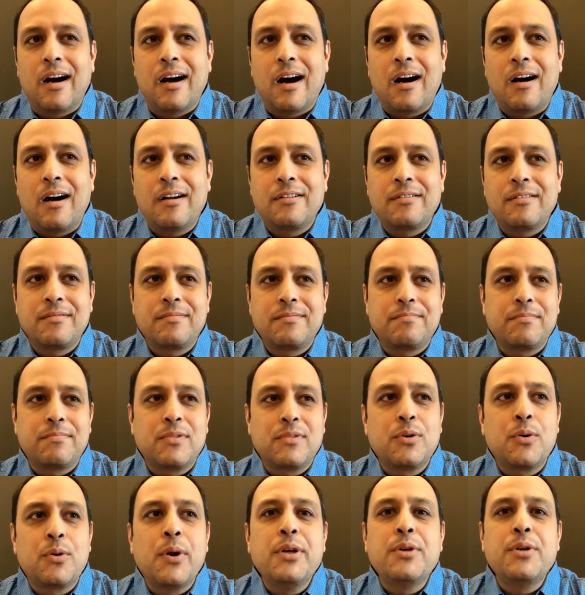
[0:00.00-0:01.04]
are
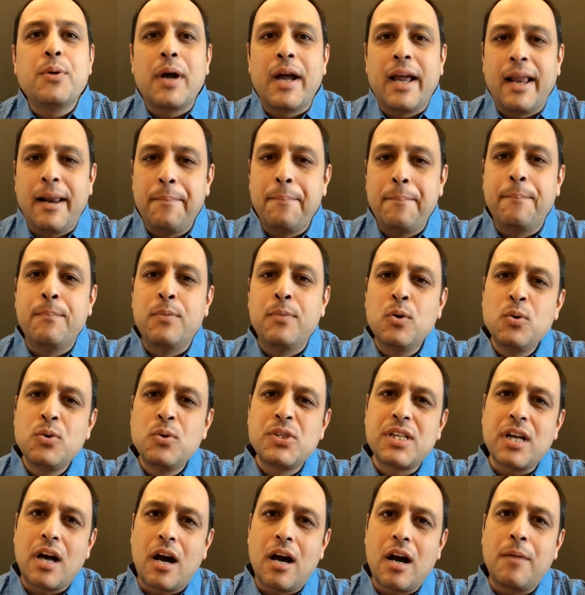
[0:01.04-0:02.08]
going to help
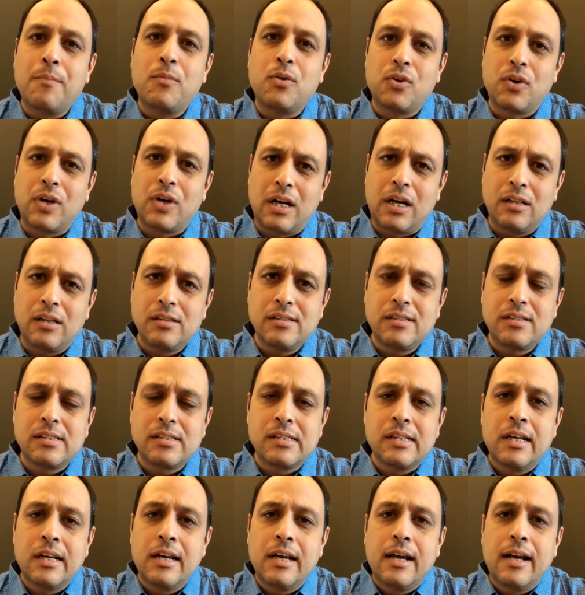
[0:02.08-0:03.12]
boost our morals.
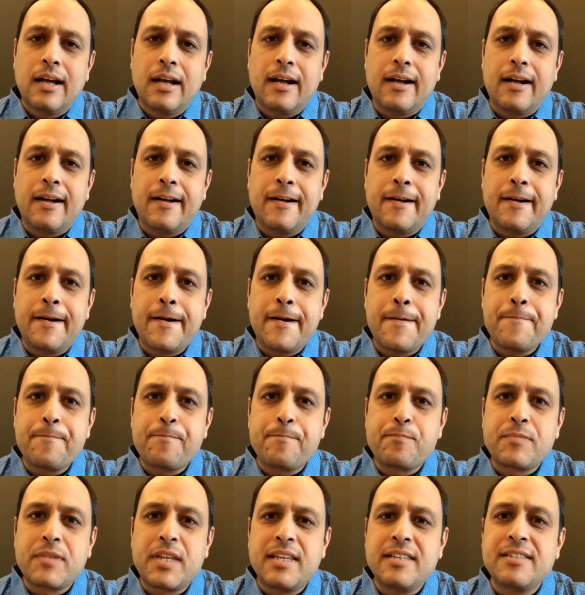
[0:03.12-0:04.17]

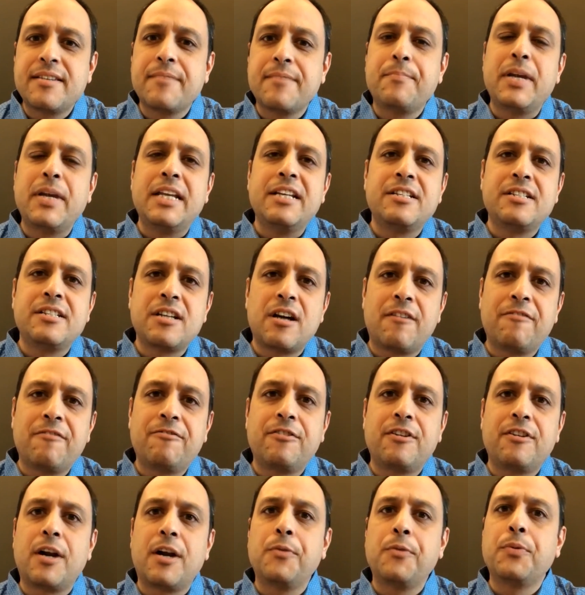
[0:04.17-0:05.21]
Um, things have been
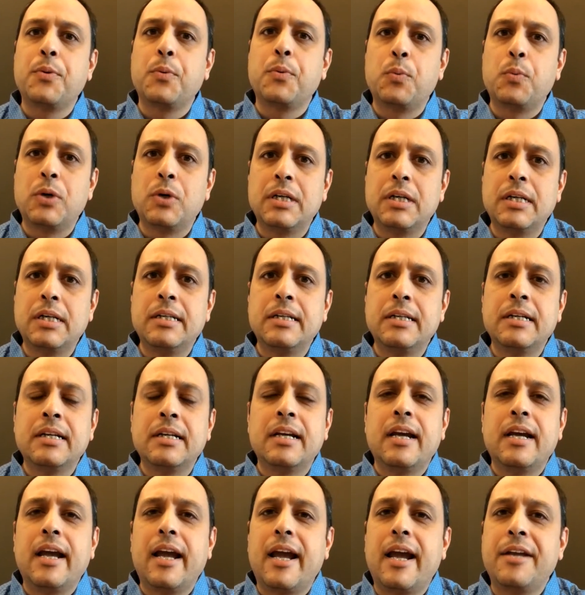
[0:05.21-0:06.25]
tough around the world
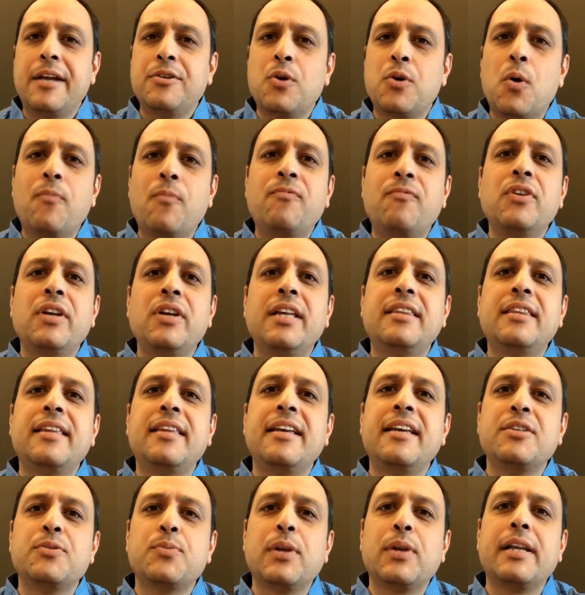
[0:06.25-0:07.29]
and hopefully
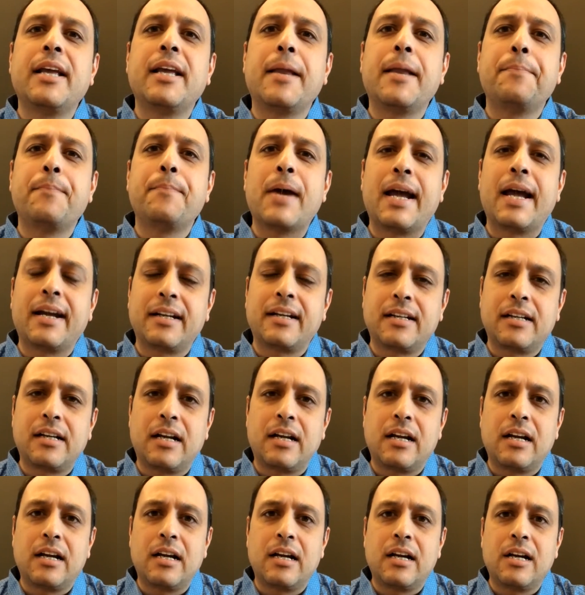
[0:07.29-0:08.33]
things will get back
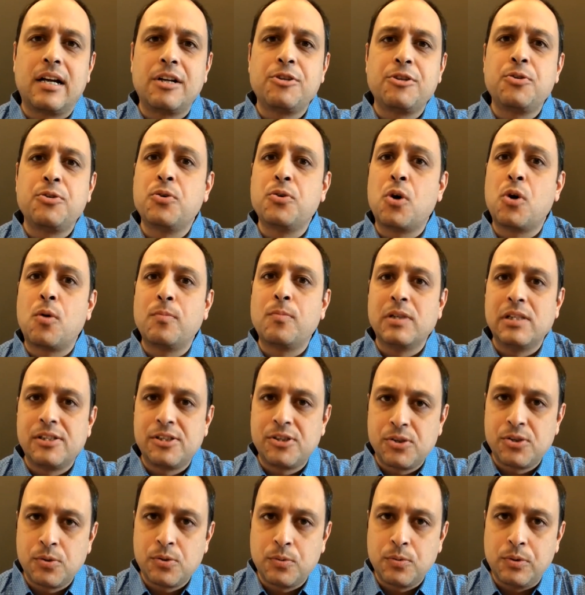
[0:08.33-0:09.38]
uh, to normal
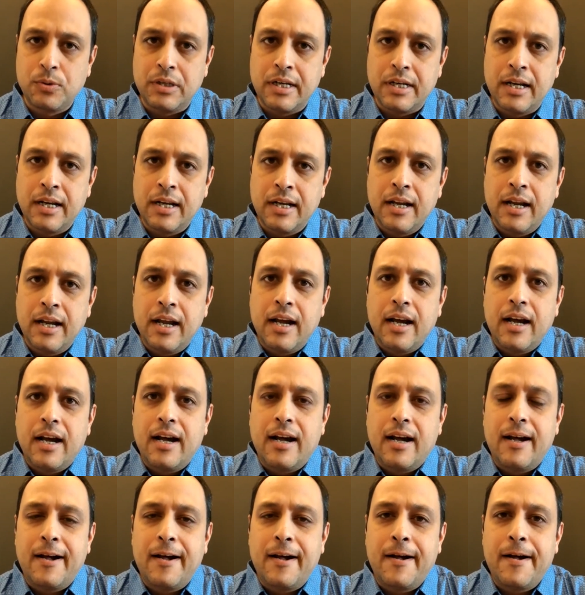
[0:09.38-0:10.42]
soon.
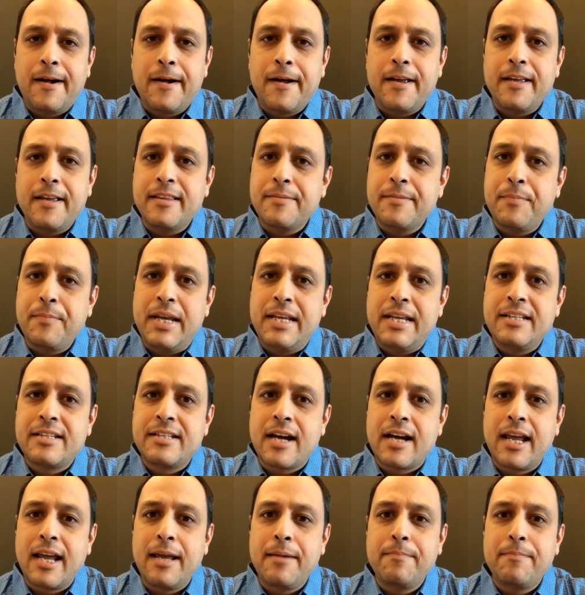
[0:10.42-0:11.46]
Uh, in the
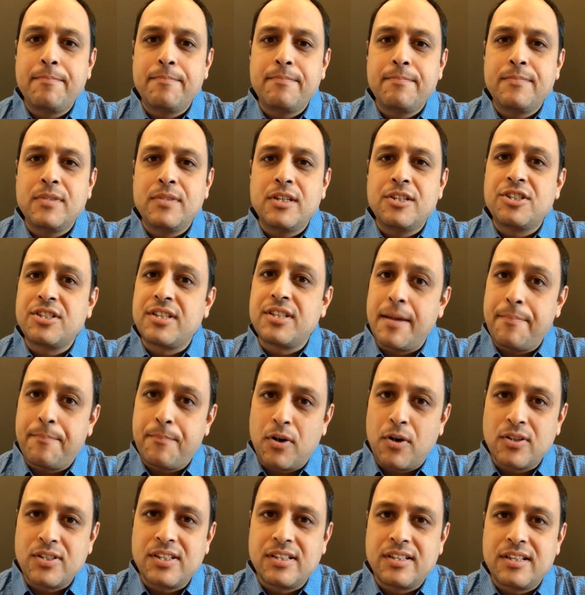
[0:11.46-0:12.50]
meantime, stay
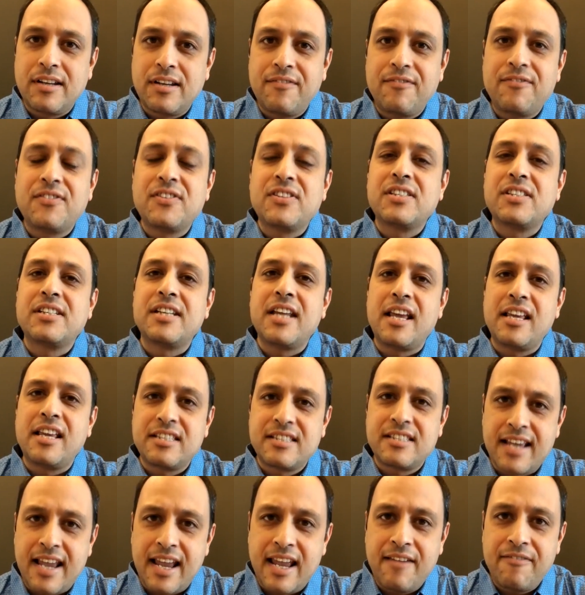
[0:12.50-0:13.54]
positive, stay
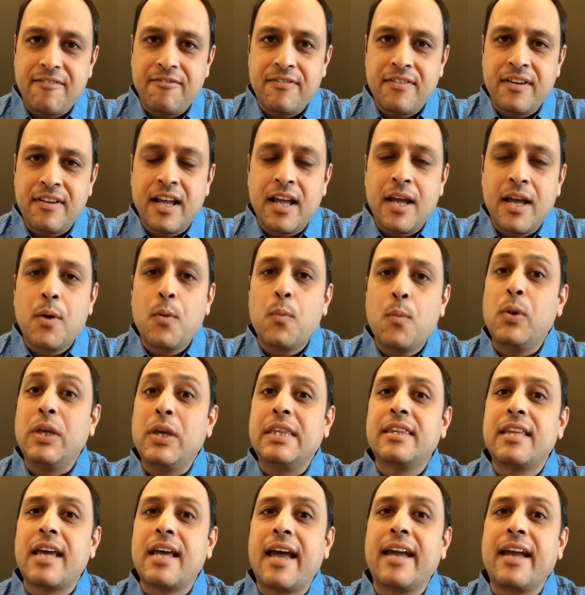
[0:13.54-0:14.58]
safe. We
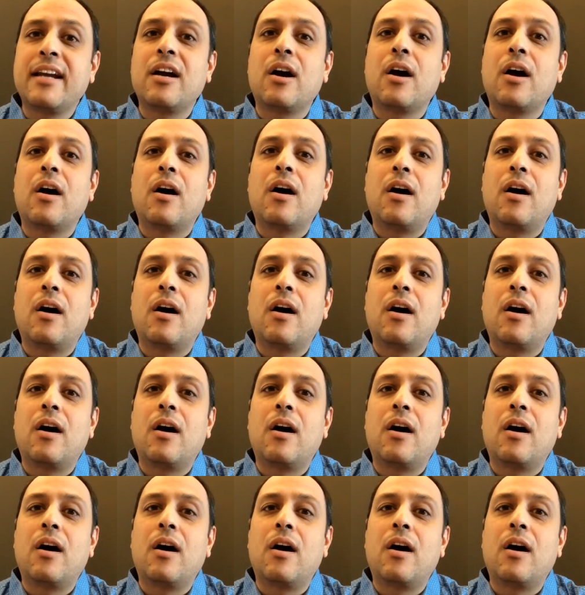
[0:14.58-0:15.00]
thank